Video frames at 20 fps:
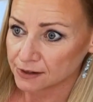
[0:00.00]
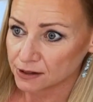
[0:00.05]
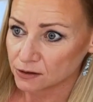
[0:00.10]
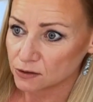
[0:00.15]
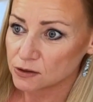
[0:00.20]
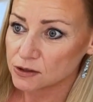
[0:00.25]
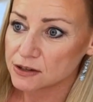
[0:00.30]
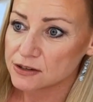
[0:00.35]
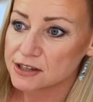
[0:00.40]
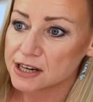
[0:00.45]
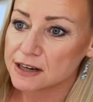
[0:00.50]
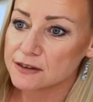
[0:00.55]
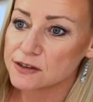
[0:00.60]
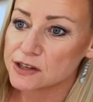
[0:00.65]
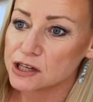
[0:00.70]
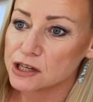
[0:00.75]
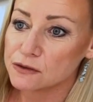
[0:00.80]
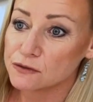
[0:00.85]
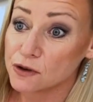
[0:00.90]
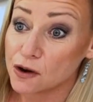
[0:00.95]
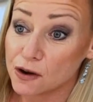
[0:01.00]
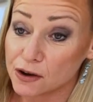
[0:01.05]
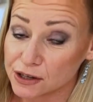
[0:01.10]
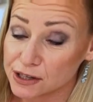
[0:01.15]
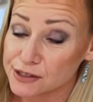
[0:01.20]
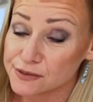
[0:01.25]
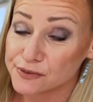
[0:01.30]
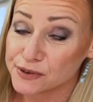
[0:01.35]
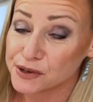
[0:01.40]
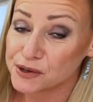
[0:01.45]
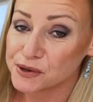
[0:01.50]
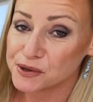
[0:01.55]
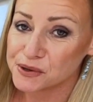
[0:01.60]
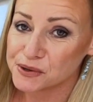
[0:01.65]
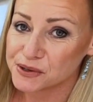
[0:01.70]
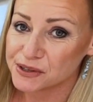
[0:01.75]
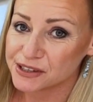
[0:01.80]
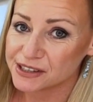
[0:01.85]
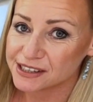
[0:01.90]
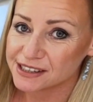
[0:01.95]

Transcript: All those gifts that you've got is for you.